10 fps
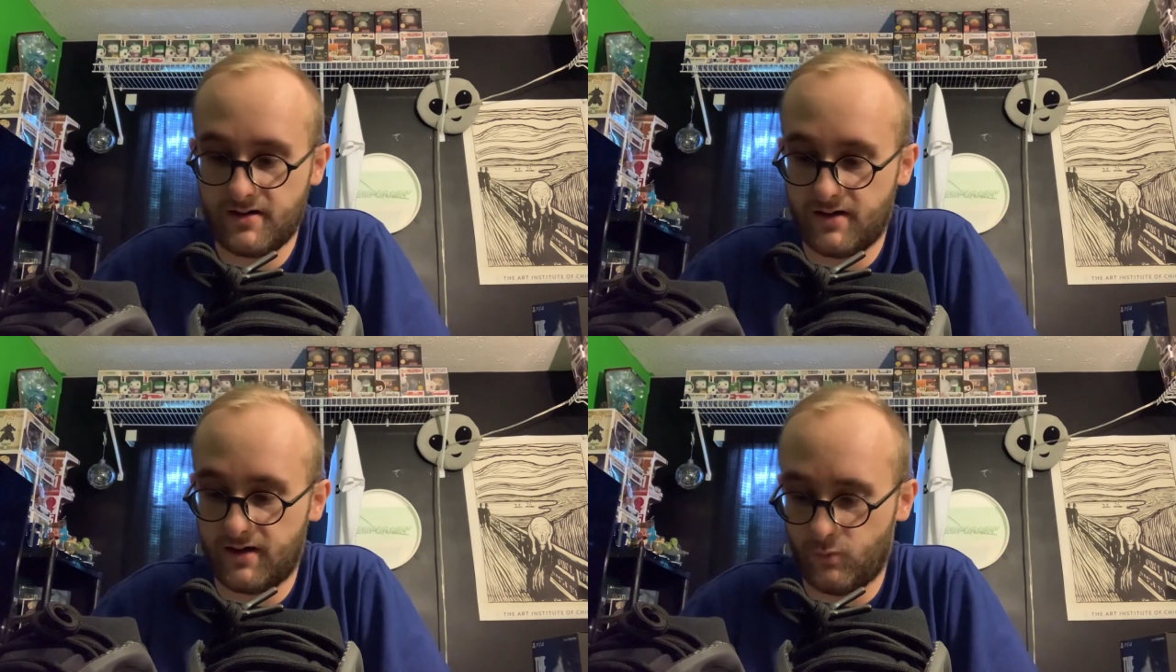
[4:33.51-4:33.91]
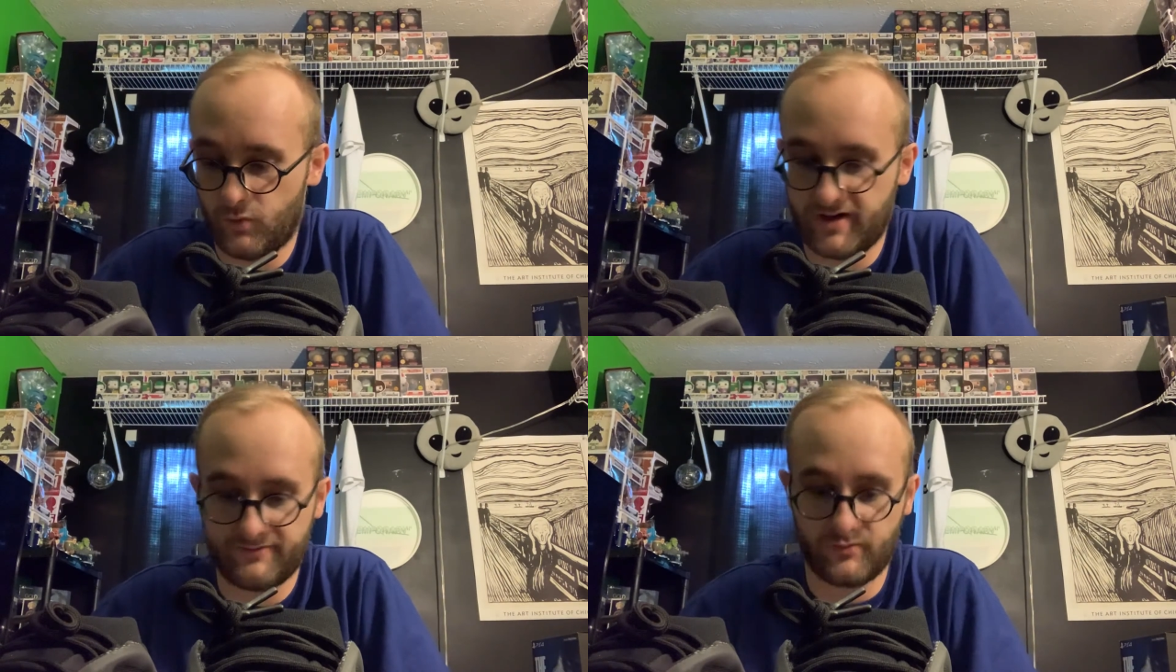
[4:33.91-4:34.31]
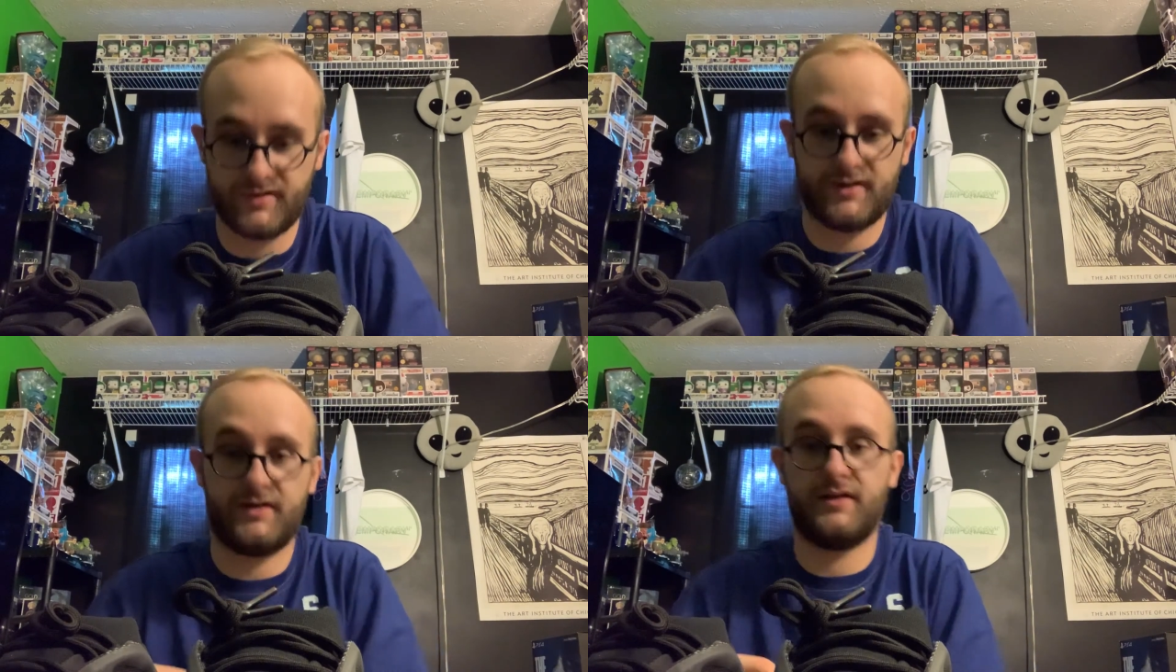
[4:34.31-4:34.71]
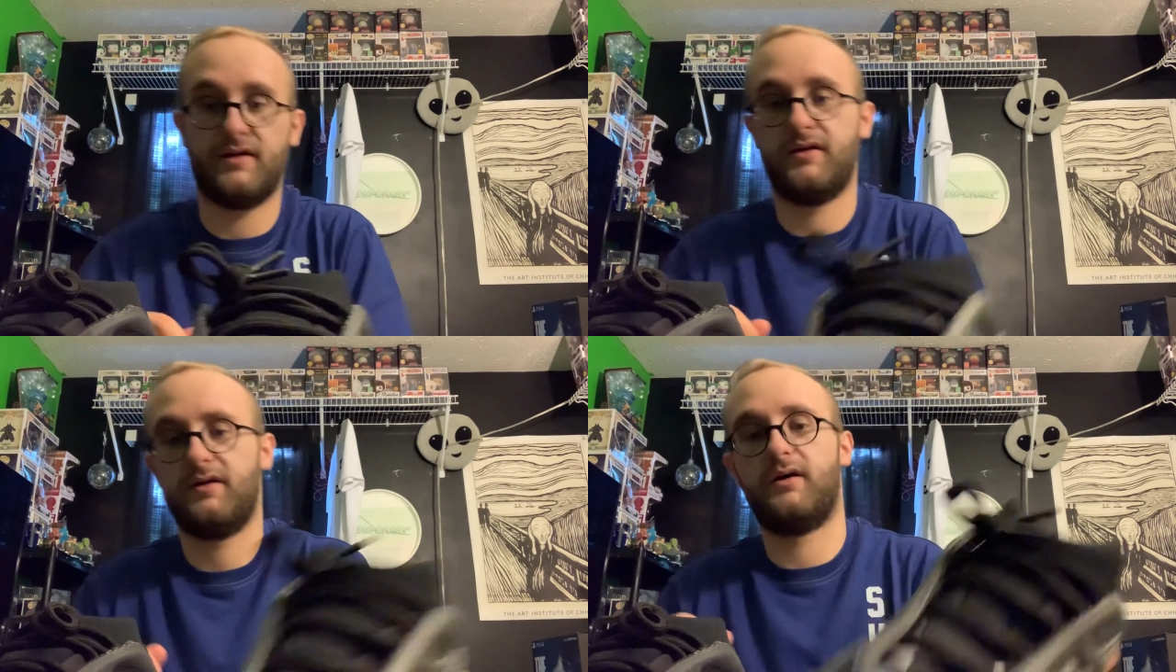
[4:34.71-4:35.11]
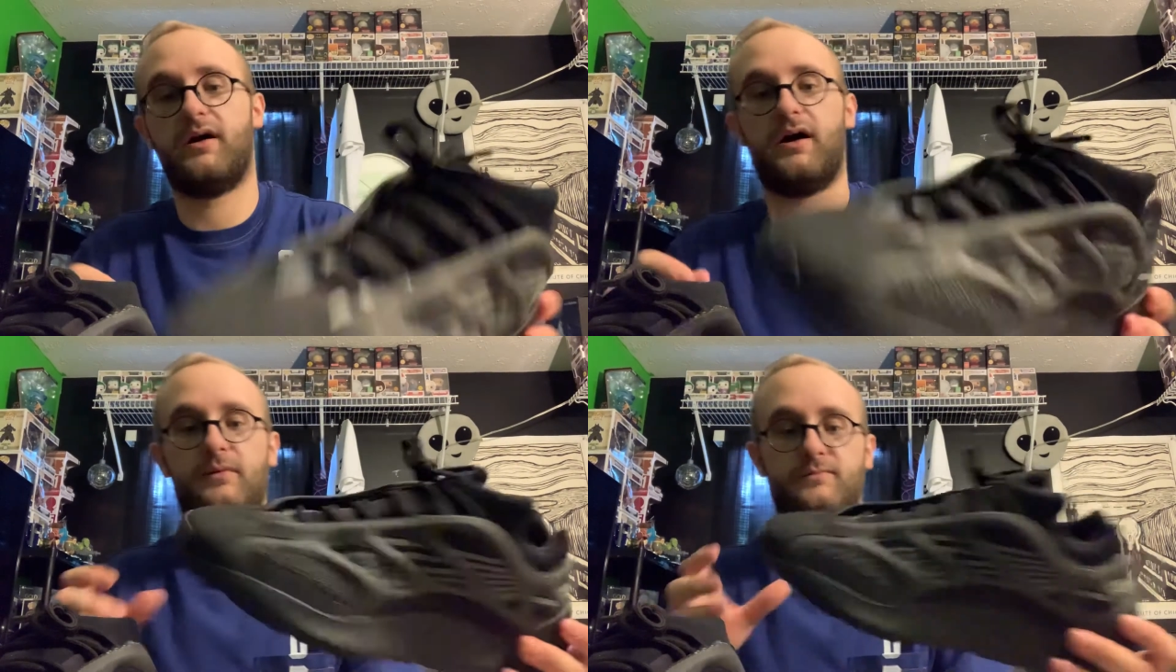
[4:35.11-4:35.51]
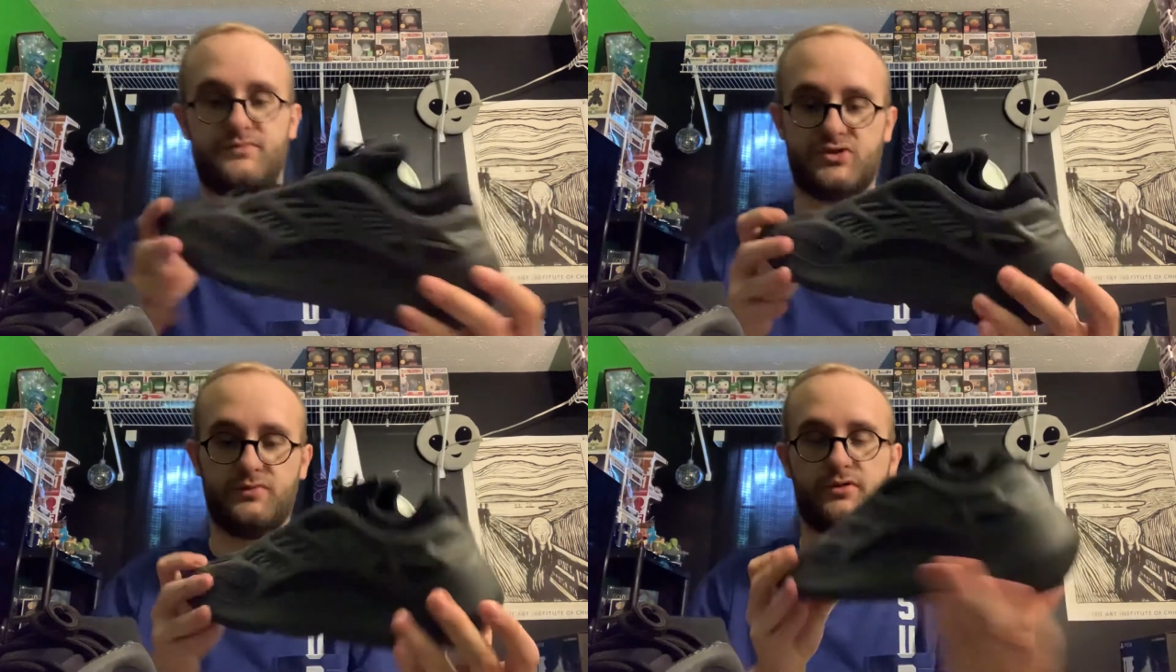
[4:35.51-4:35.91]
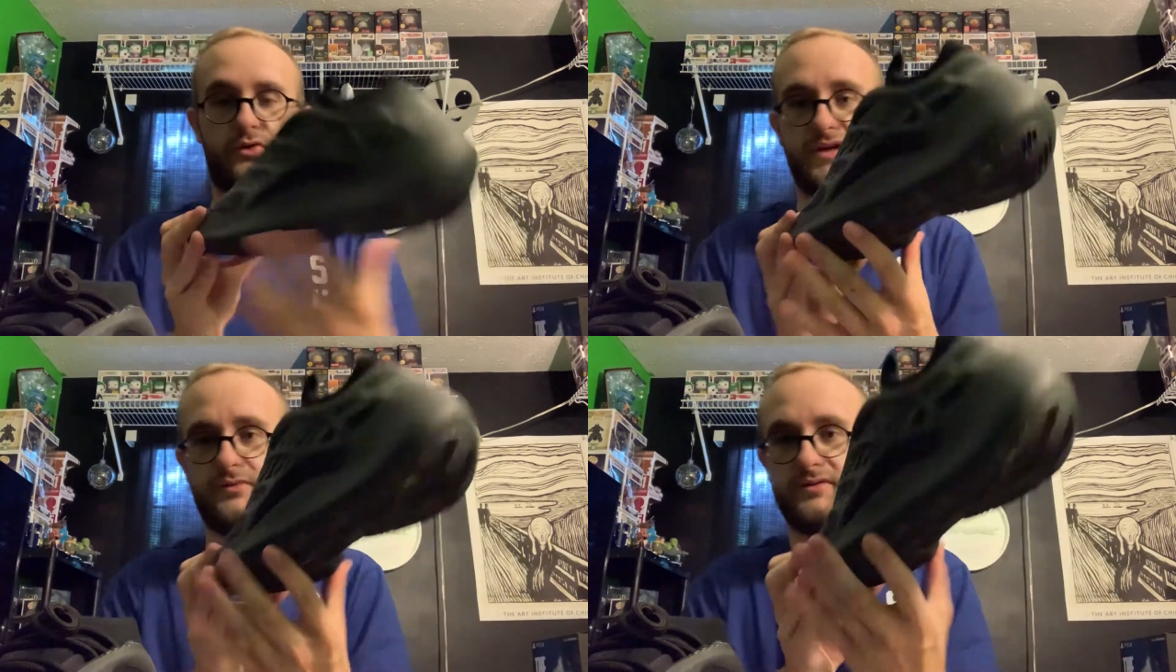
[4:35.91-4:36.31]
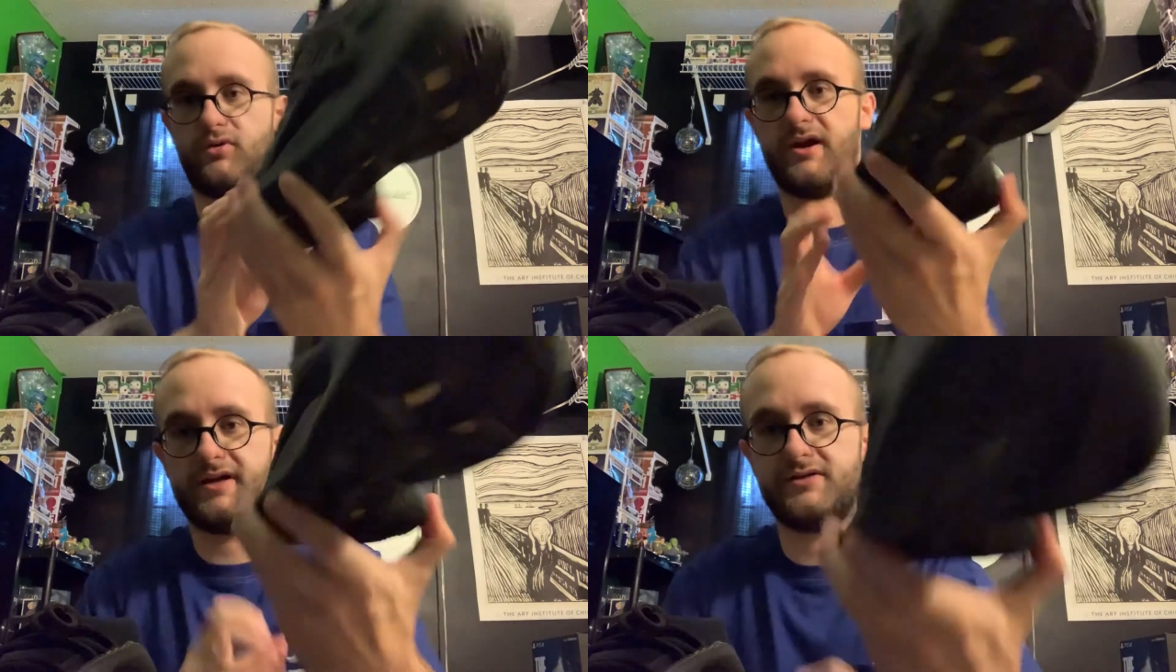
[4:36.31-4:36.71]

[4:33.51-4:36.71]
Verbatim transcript: um, would ever be. Um, super low-key with the branding,